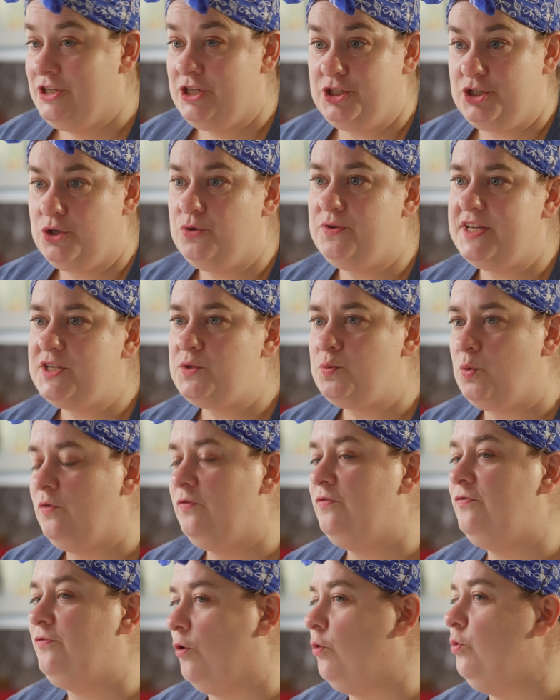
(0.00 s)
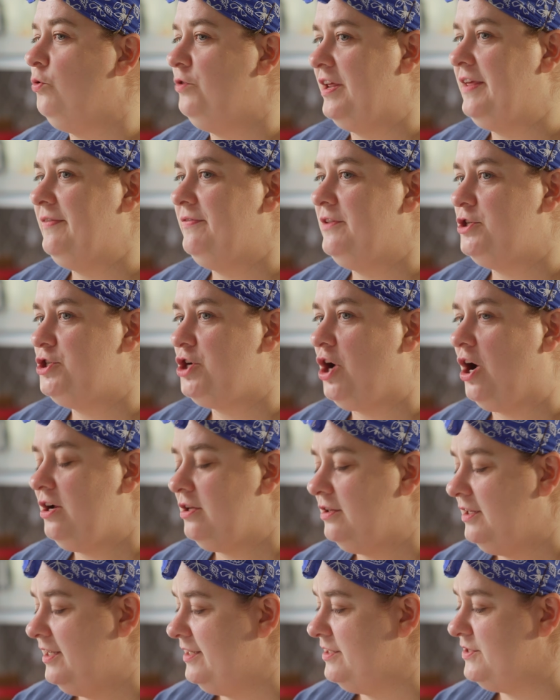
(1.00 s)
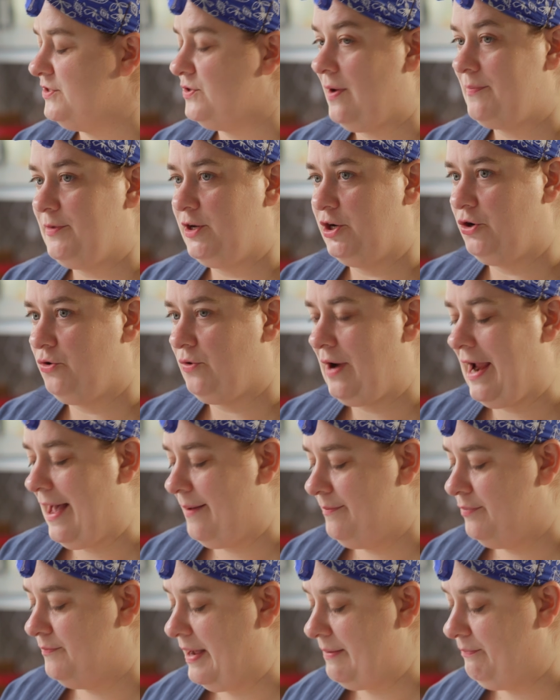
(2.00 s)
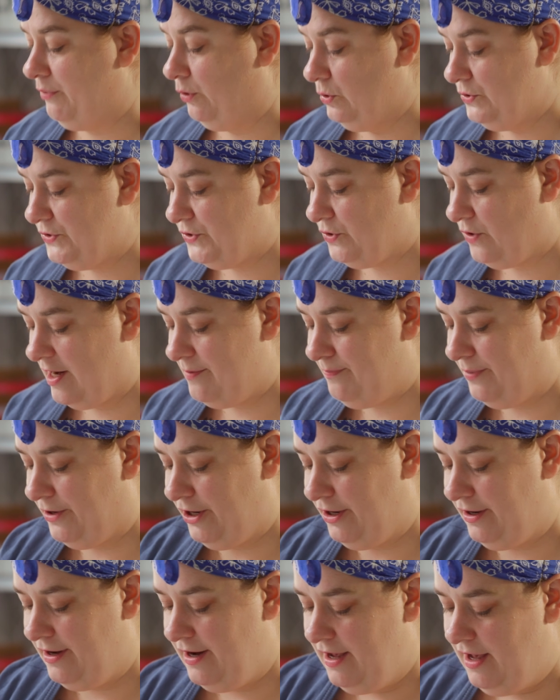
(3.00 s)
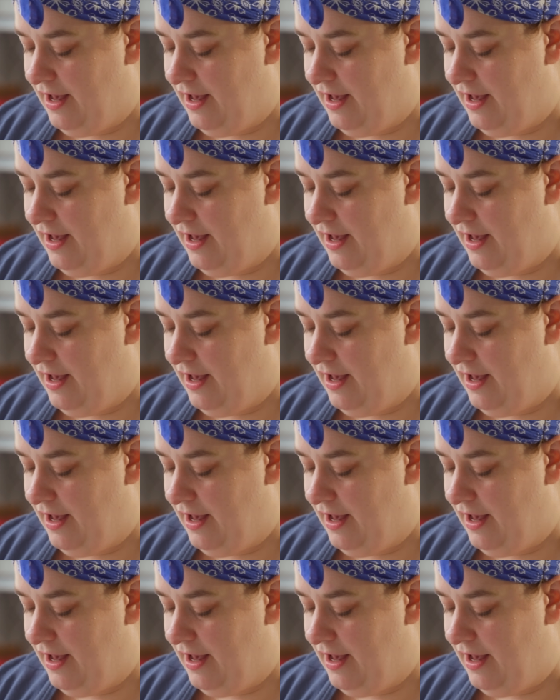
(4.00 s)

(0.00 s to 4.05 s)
To do this, we'll fold in the chocolate. So I'm gonna grab my bowl scraper